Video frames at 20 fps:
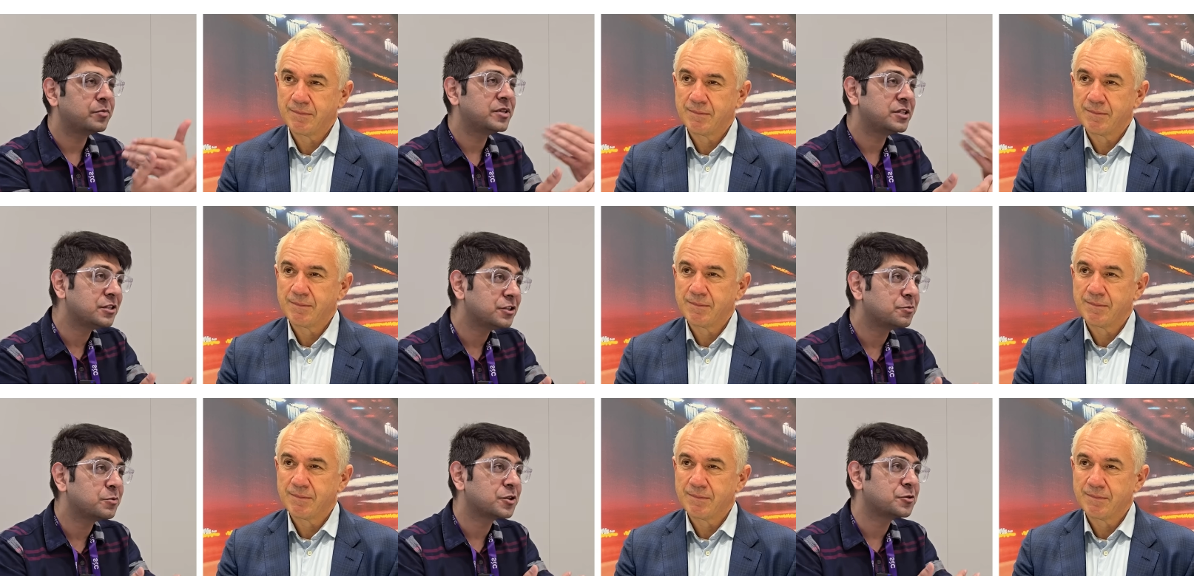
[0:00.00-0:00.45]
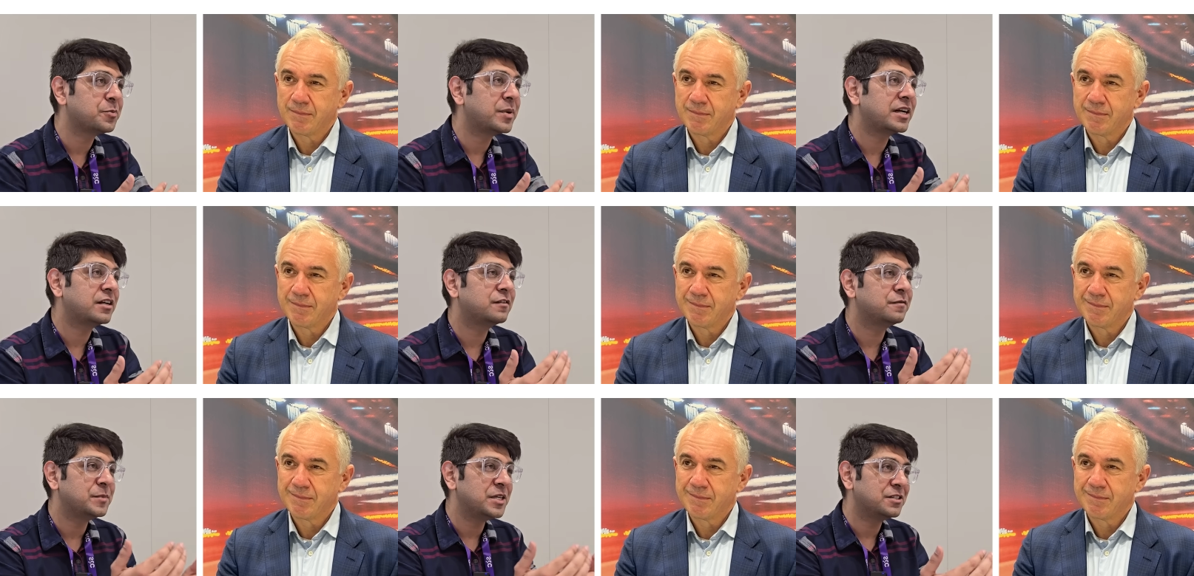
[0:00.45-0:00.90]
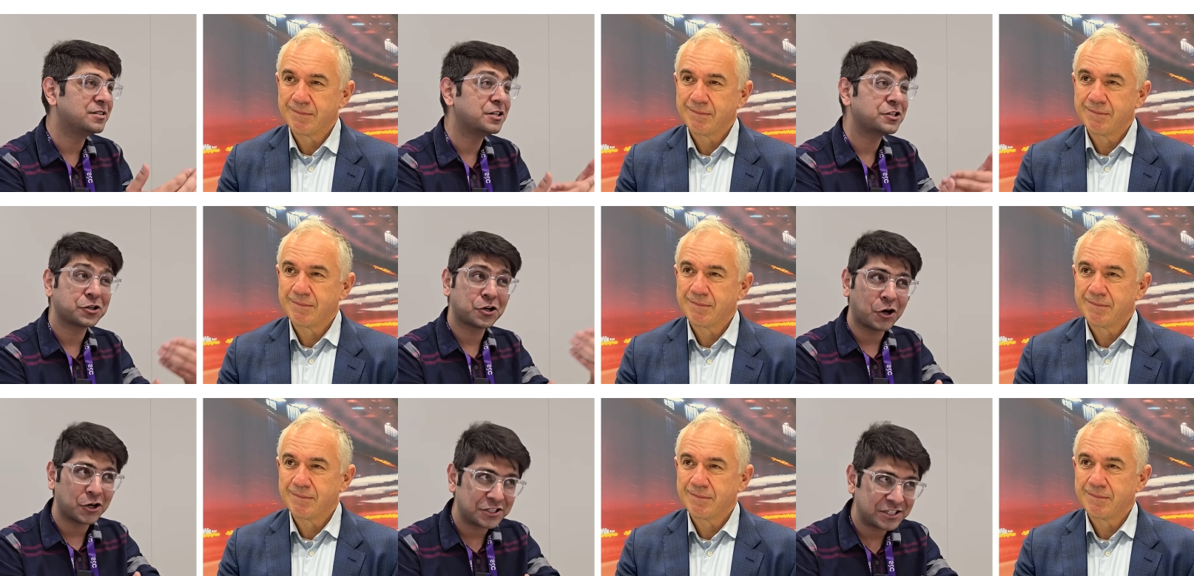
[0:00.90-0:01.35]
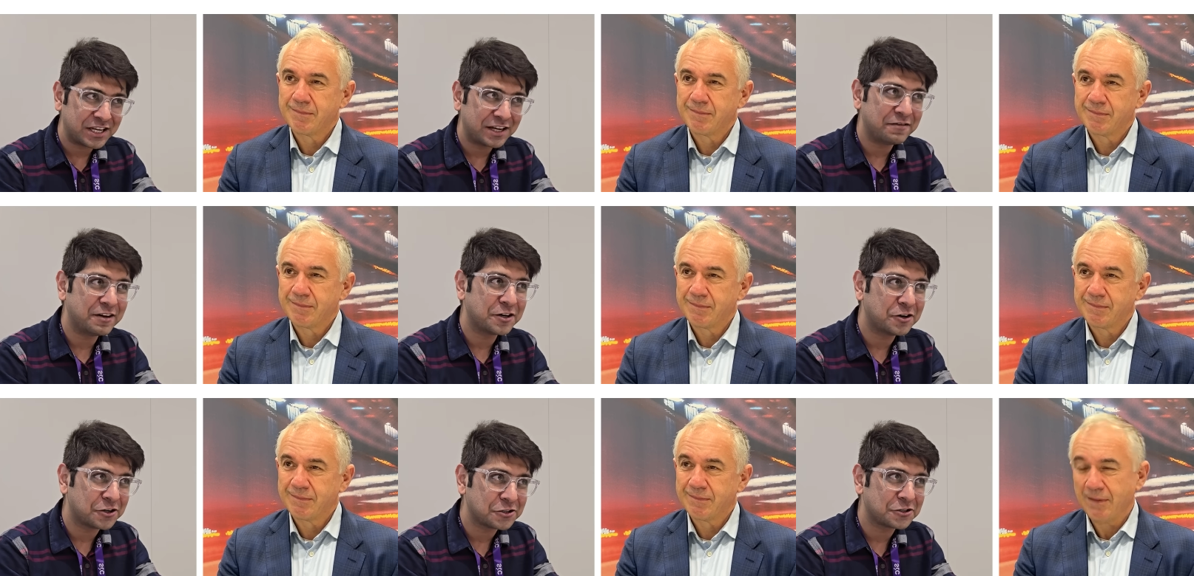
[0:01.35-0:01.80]
Speaker 1: a business perspective means there's cost
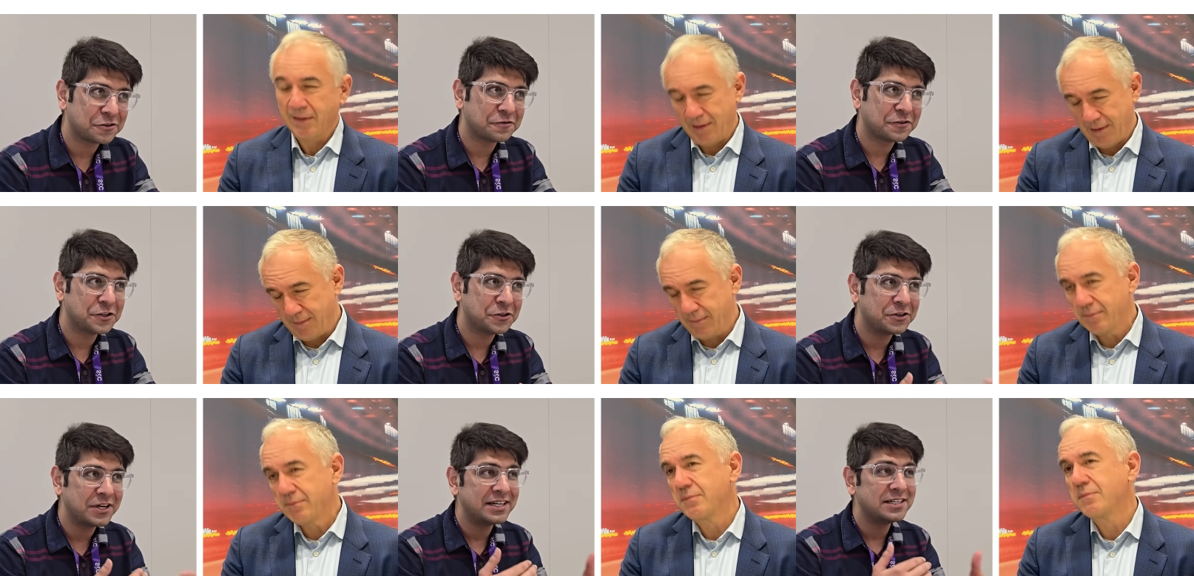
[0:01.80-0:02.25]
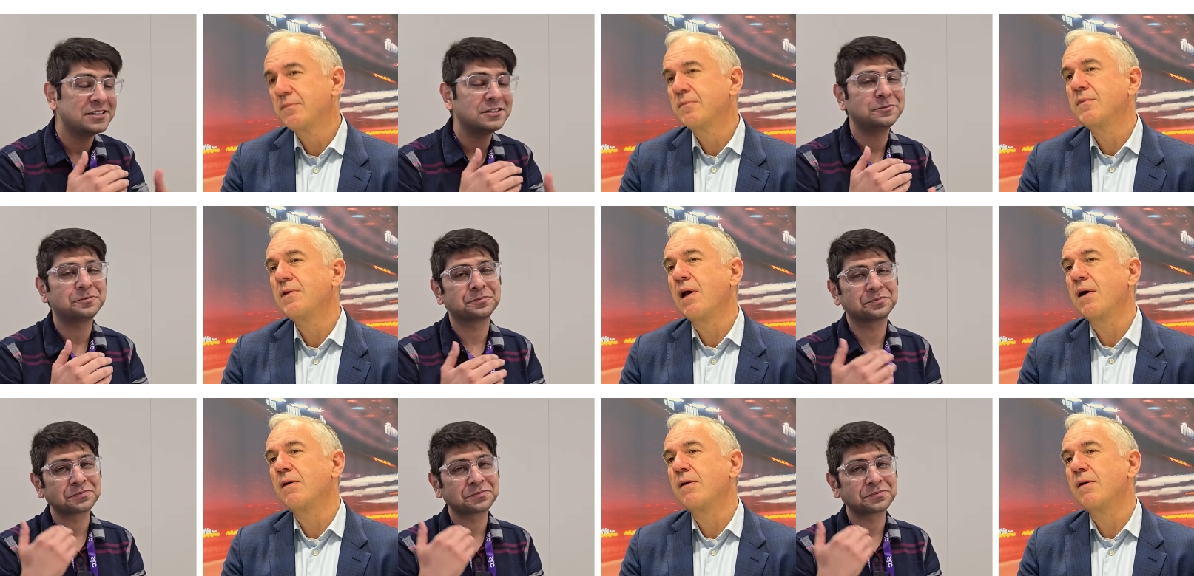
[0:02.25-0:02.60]
saving also for you guys.